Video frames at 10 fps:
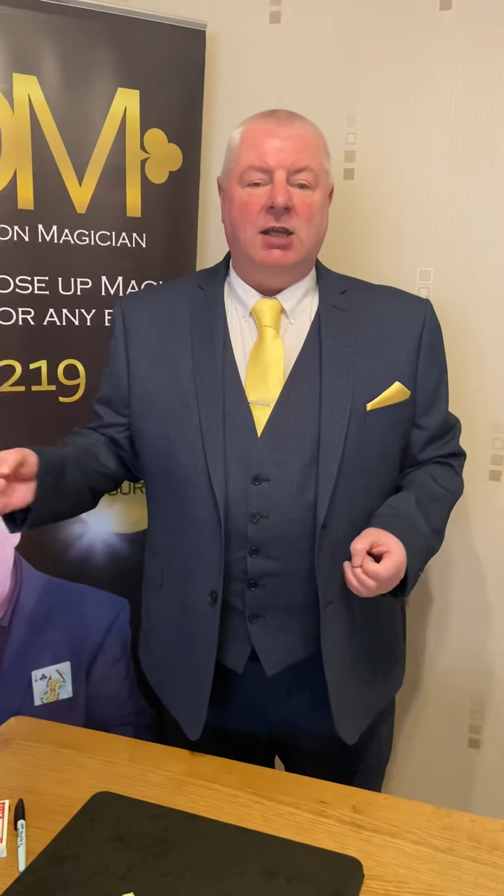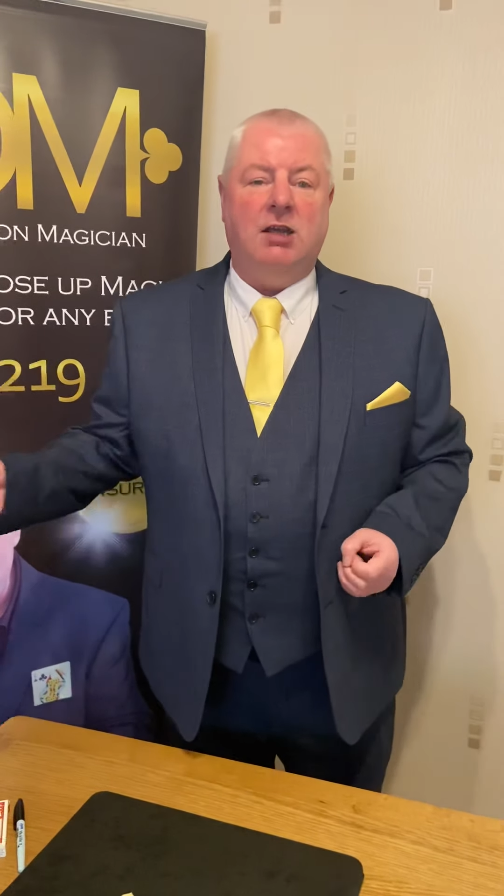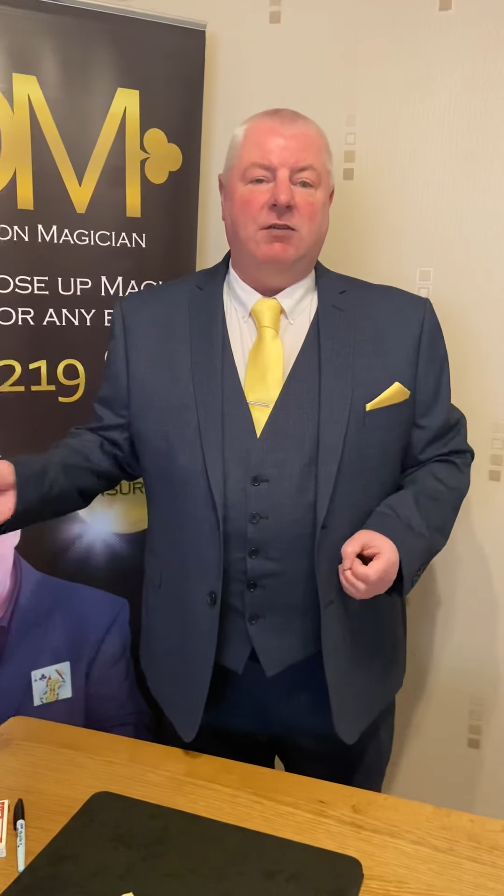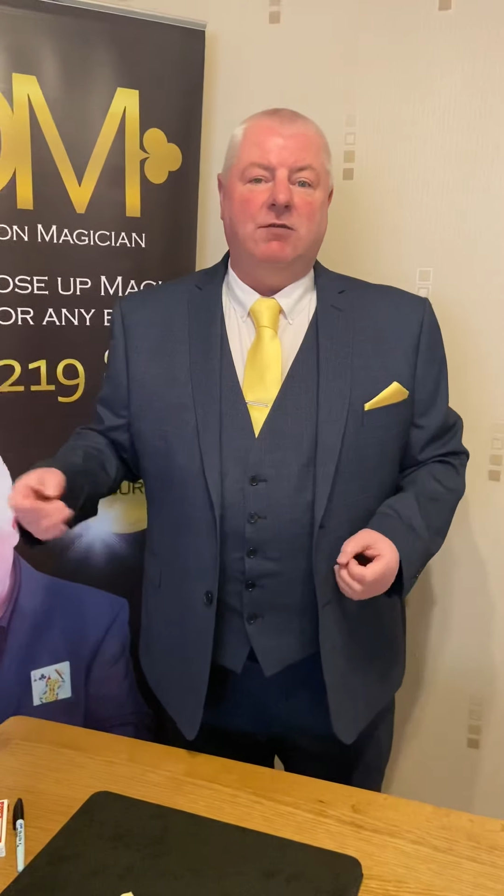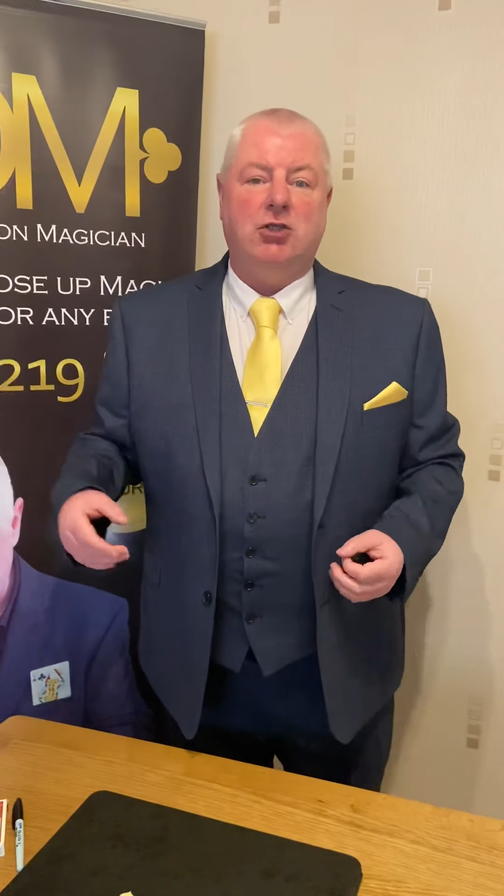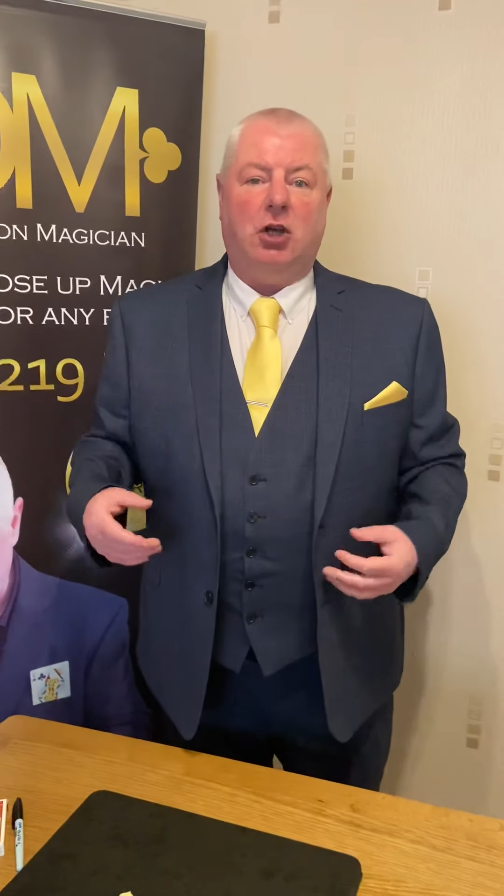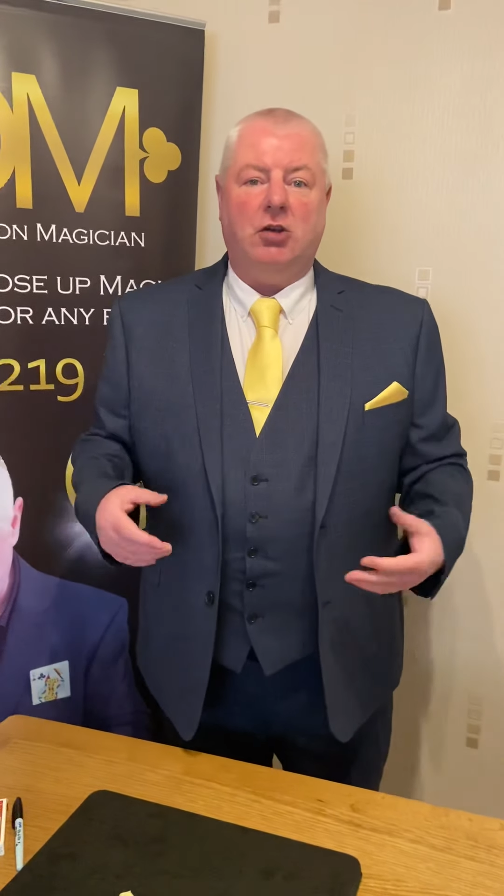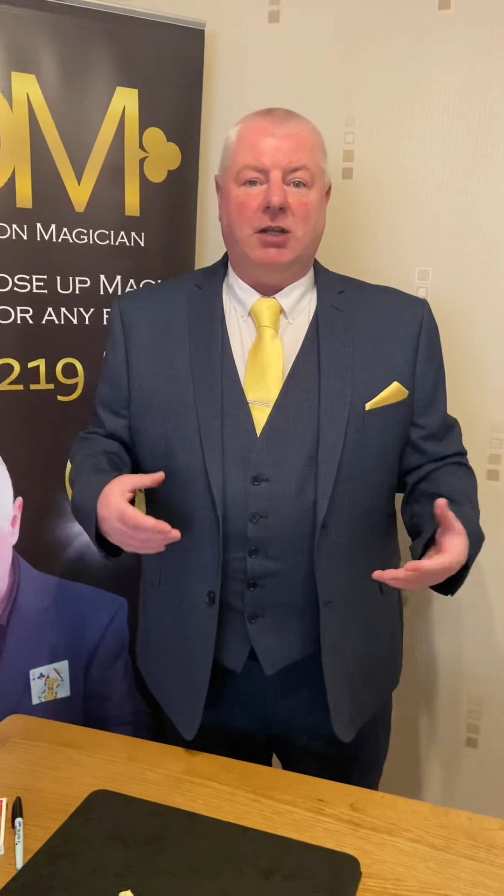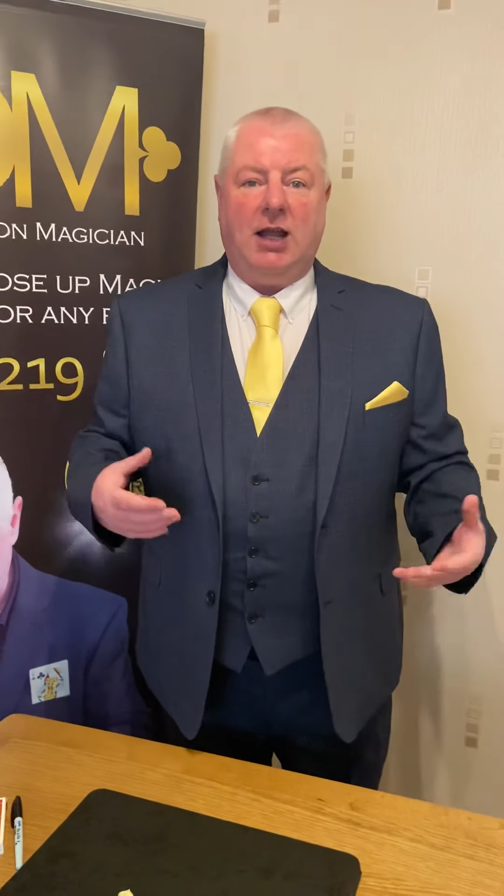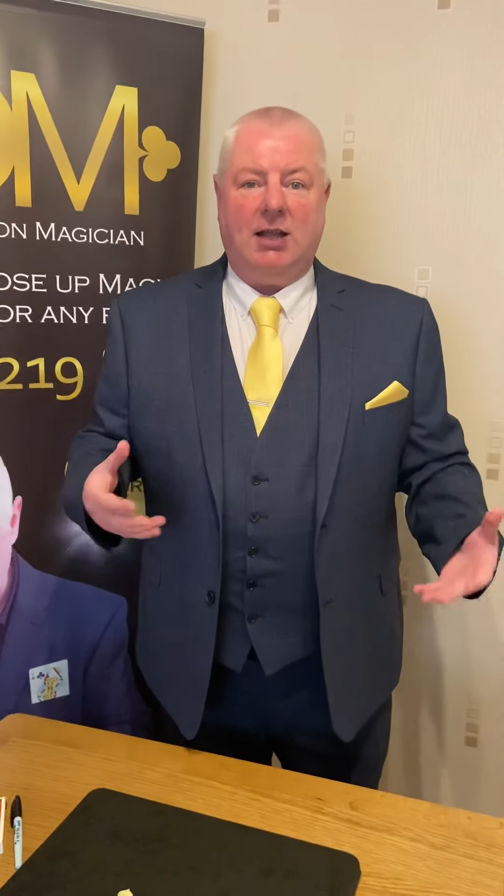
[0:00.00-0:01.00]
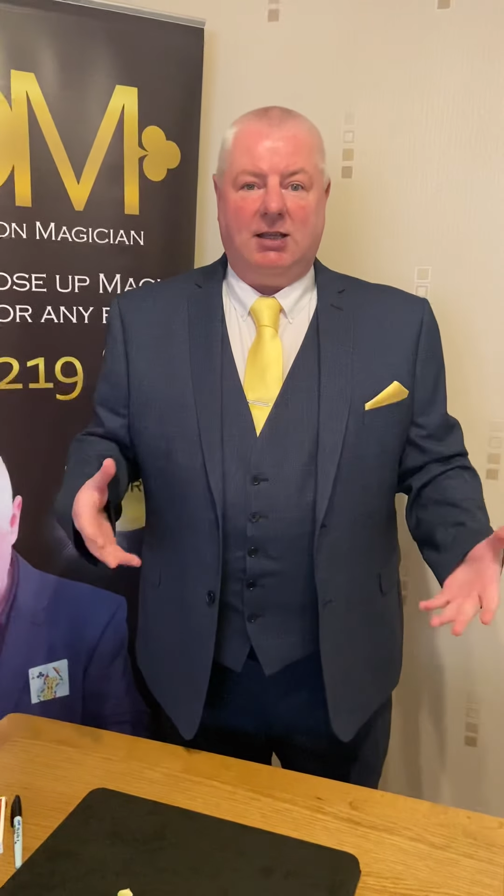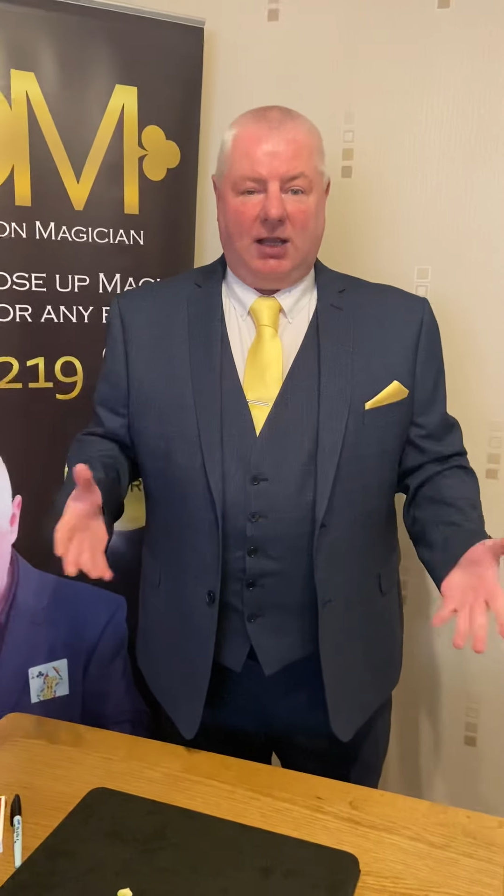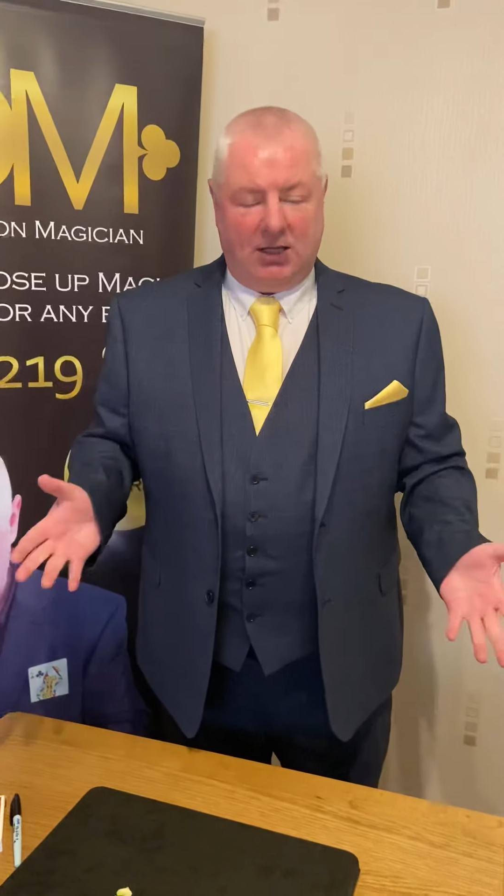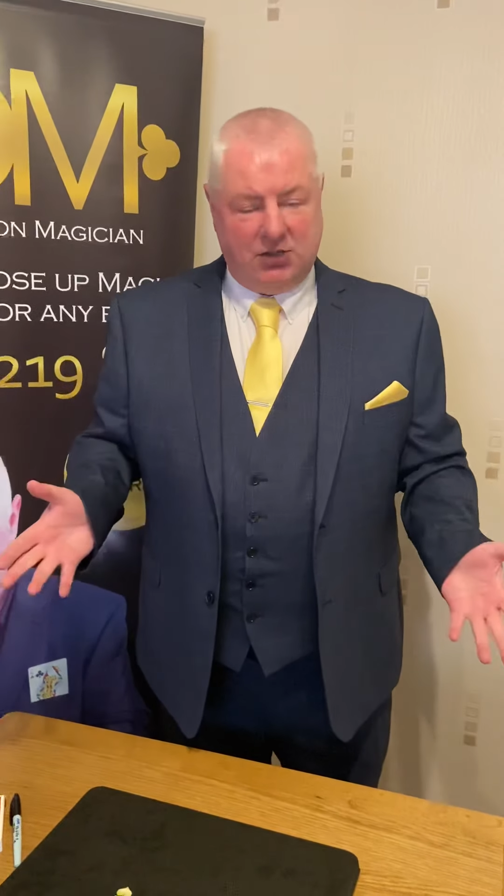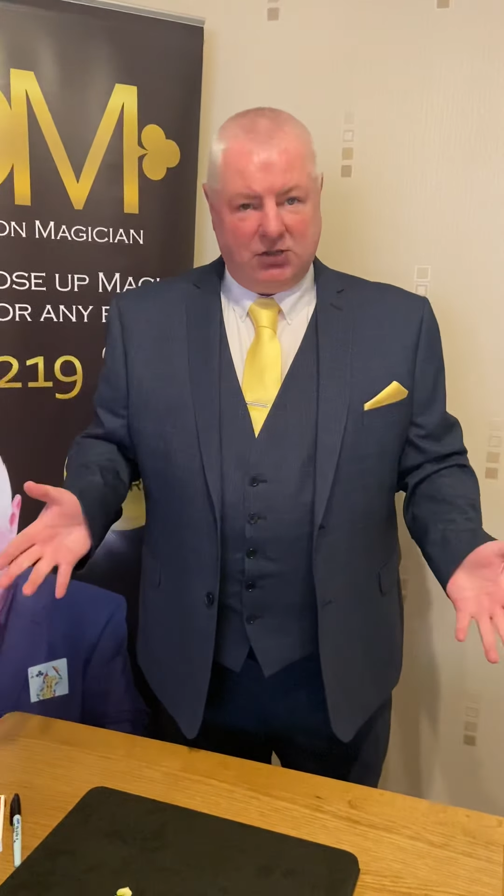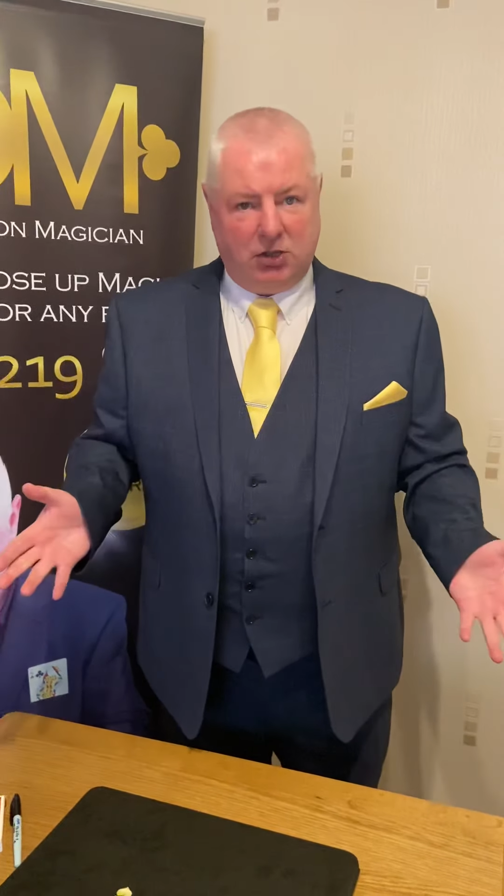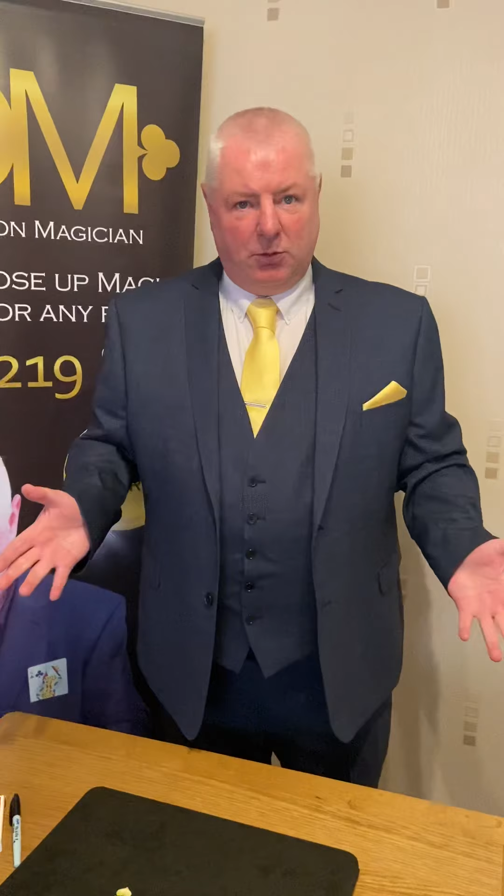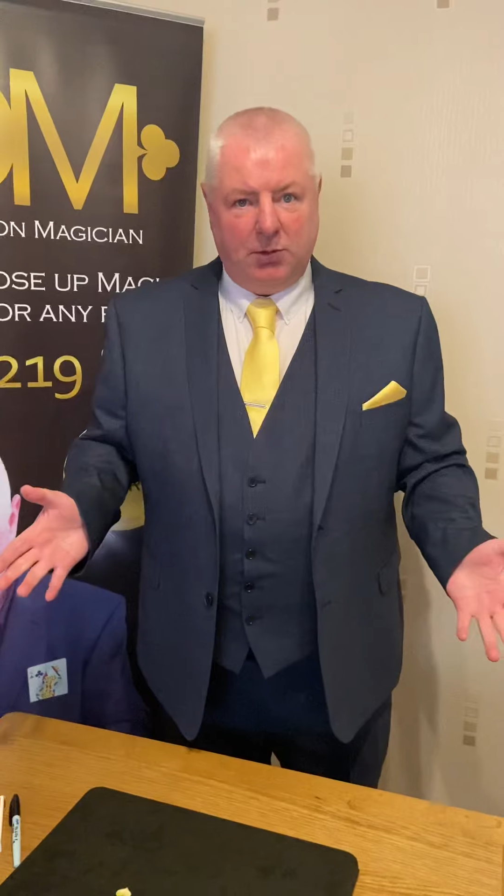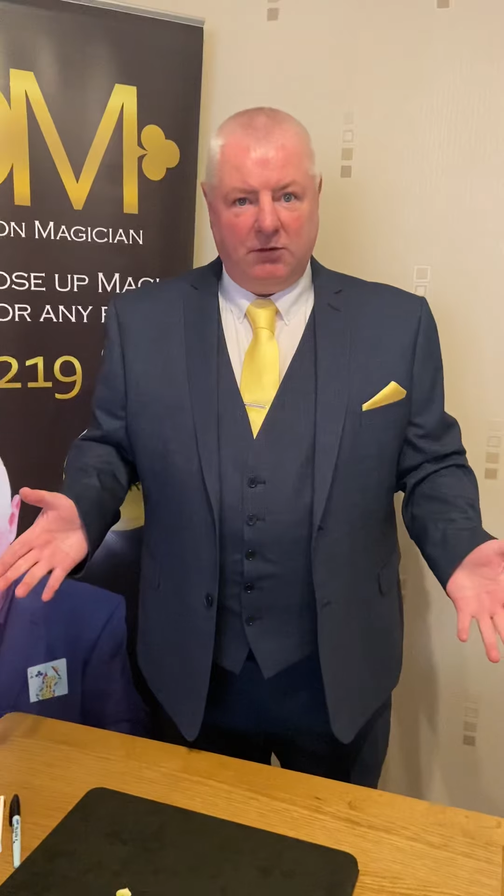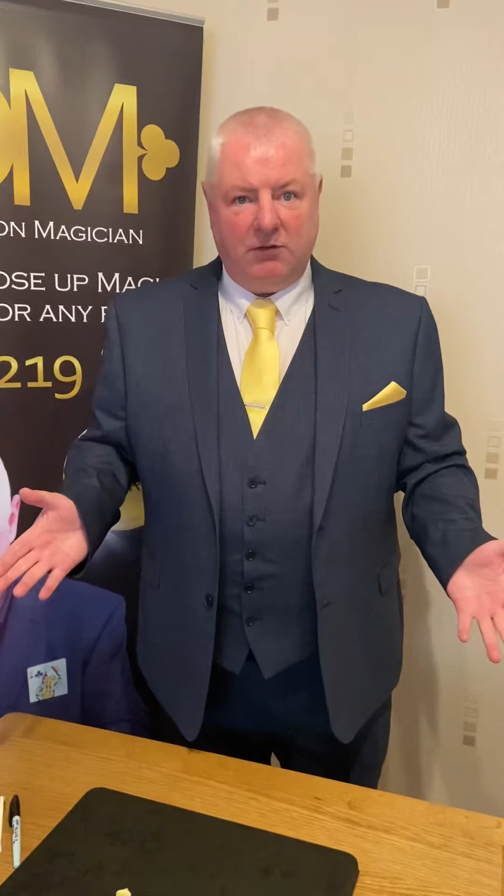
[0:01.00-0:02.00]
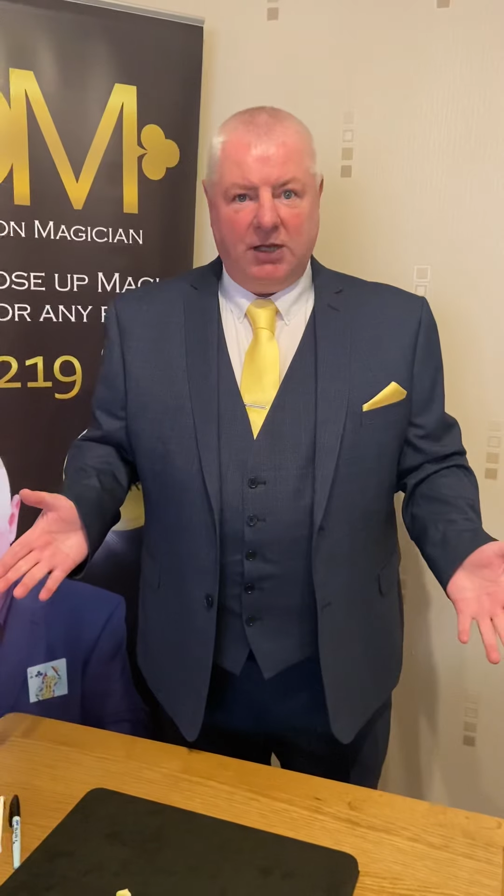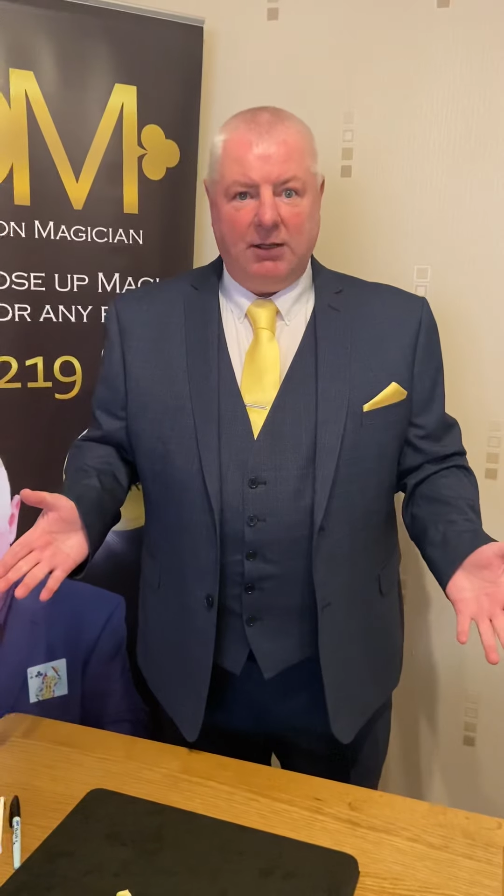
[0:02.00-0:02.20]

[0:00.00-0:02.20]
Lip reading: if your photographer catches a couple of